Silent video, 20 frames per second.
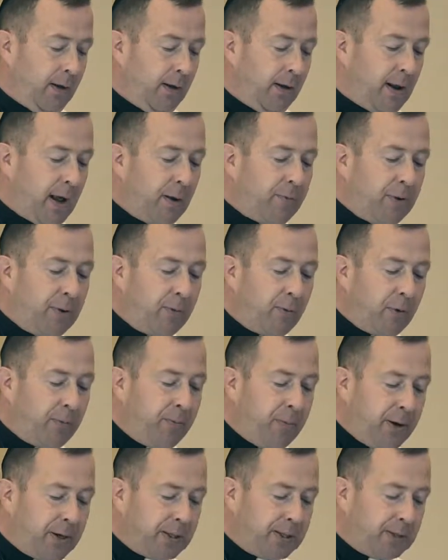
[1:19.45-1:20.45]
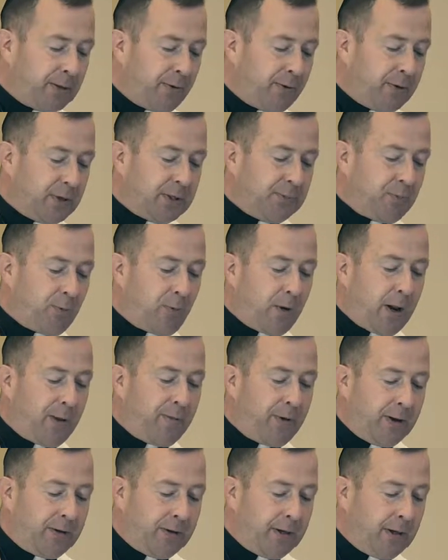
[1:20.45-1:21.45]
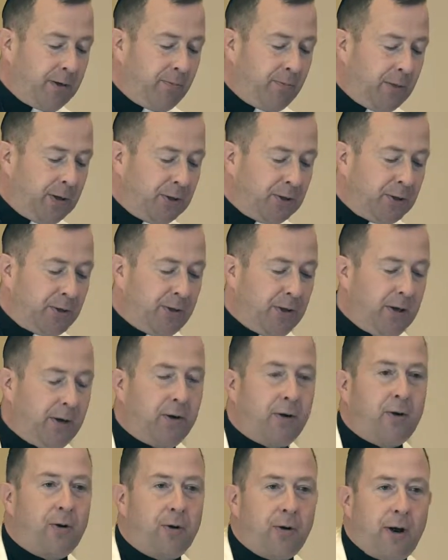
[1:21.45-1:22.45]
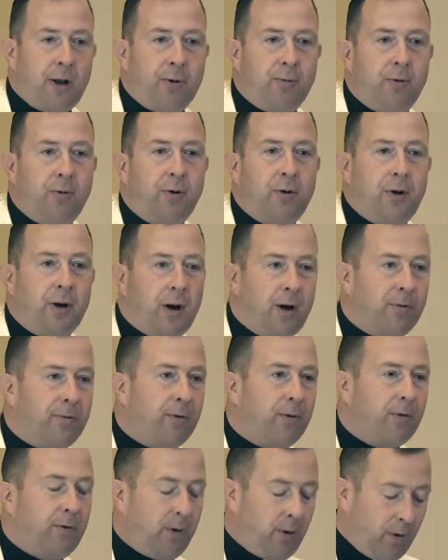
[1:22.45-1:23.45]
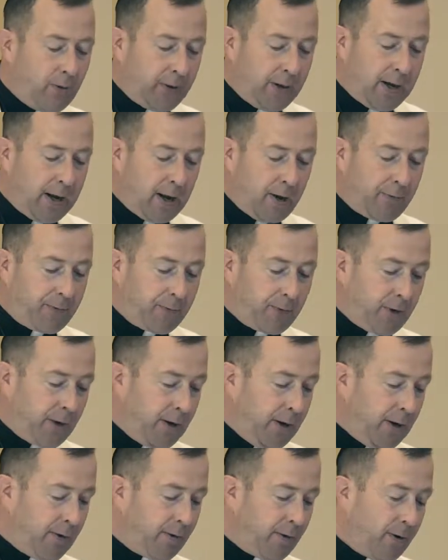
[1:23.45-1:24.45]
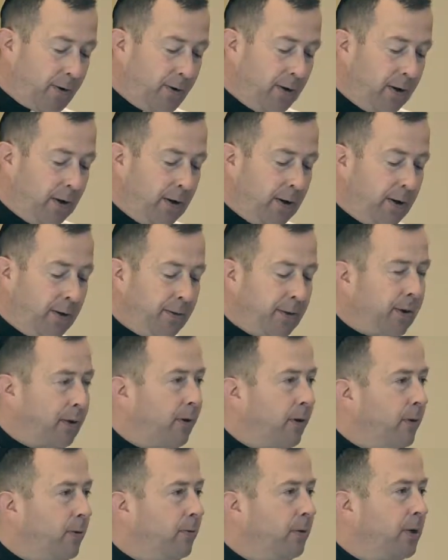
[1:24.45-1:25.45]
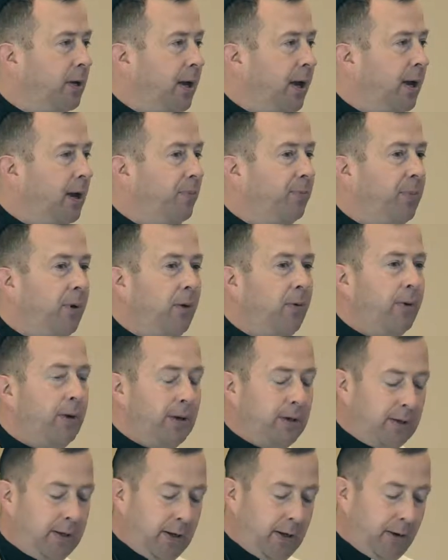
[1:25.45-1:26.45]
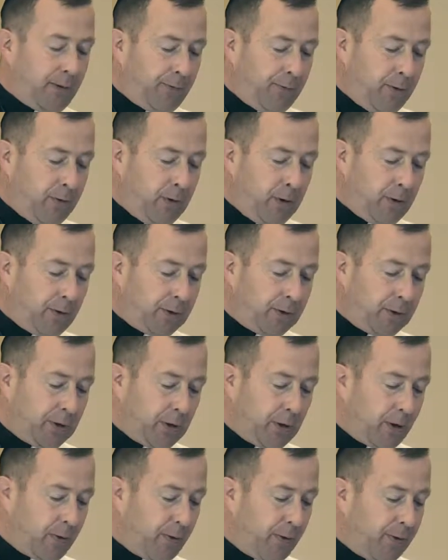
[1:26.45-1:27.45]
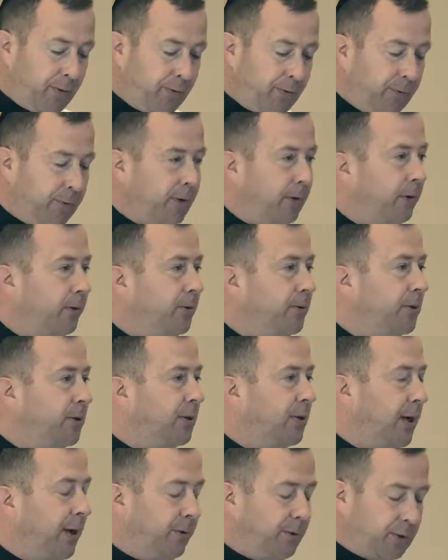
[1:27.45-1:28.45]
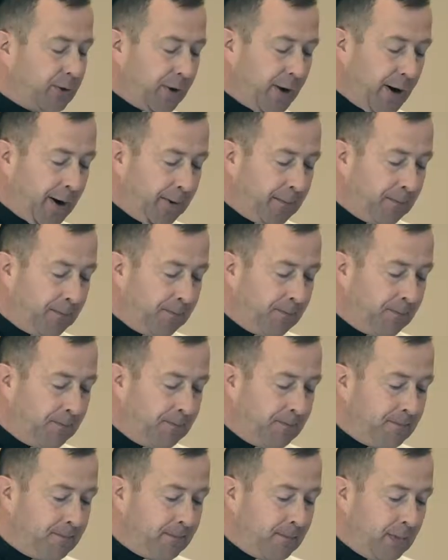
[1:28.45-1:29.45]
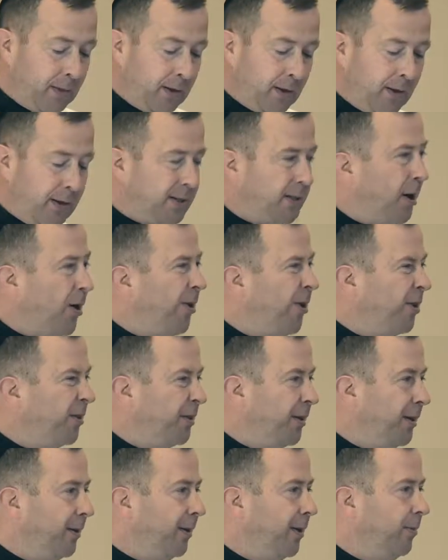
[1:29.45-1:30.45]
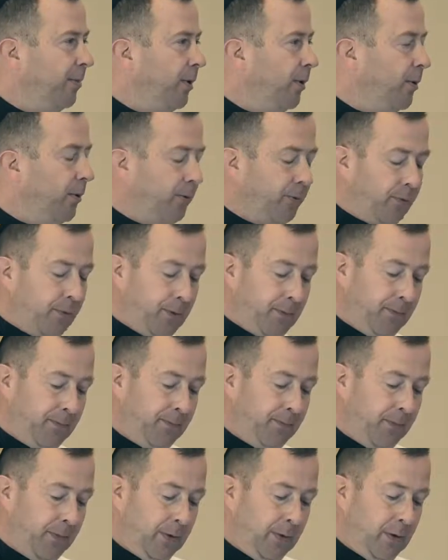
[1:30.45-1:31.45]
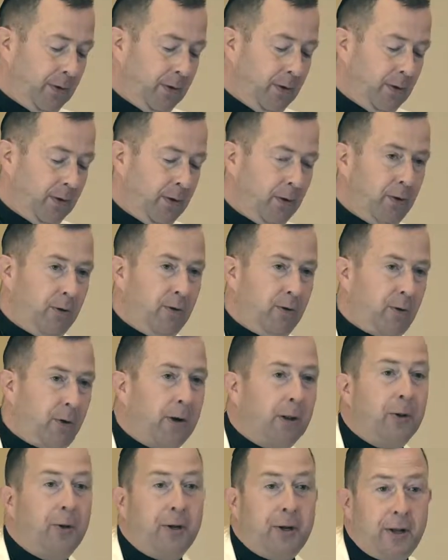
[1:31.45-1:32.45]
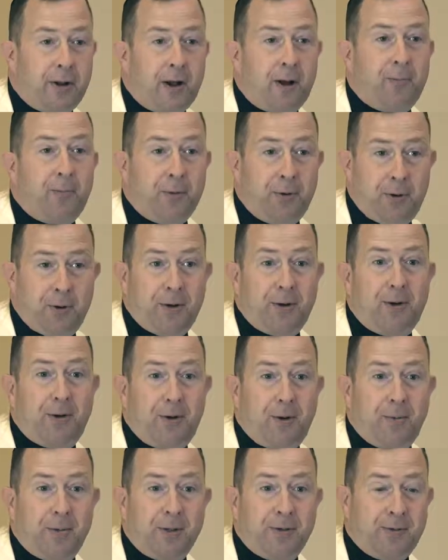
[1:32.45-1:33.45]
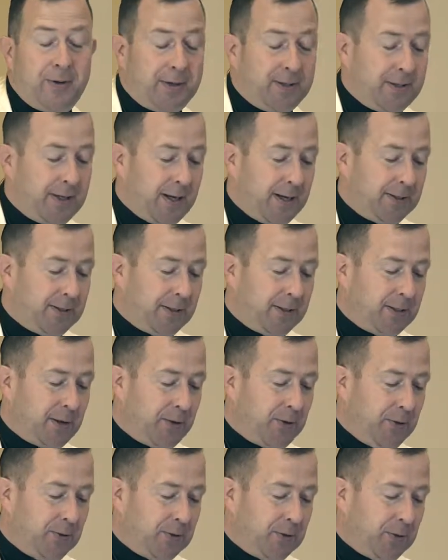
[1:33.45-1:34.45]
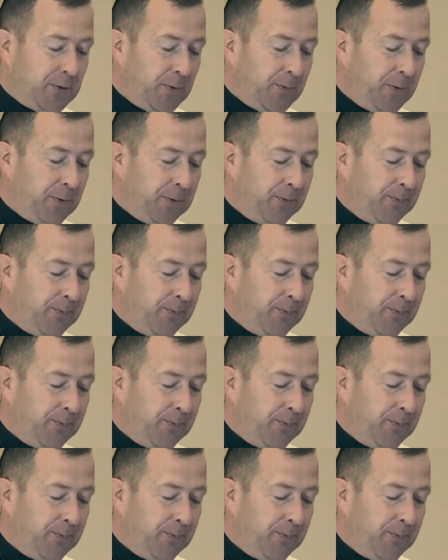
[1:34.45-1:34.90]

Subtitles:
And I'd be remiss on this point if I didn't mention the incredible cover of Holding Out for a Hero that our own Kate Bowen did a few years ago on the Footloose soundtrack. It's hauntingly beautiful. You ought to look it up when you go home. It's fantastic. It's on YouTube.